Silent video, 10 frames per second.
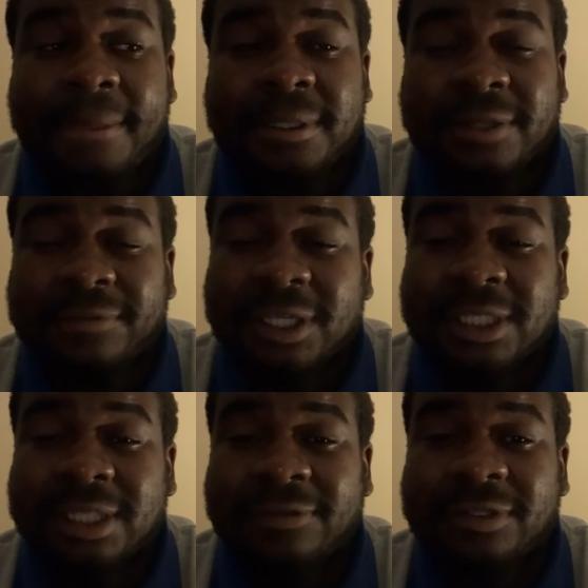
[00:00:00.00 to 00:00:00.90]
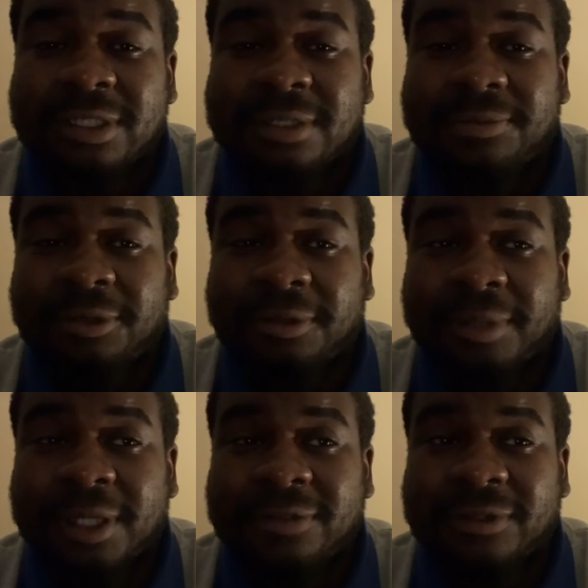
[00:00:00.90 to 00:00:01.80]
Which I think he definitely needs to be on the
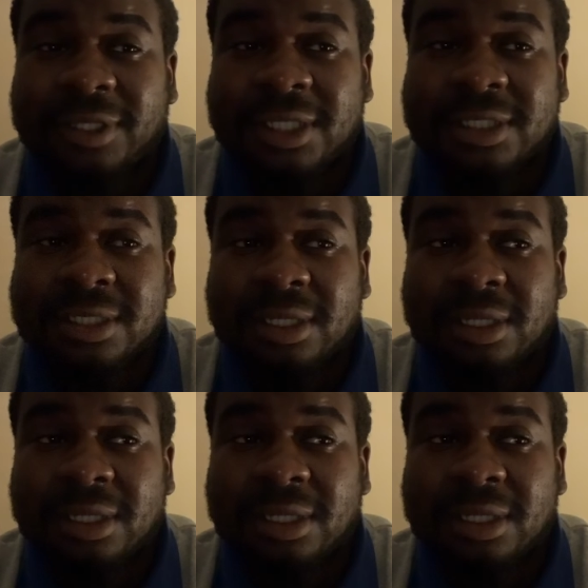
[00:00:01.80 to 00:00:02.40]
bench for this.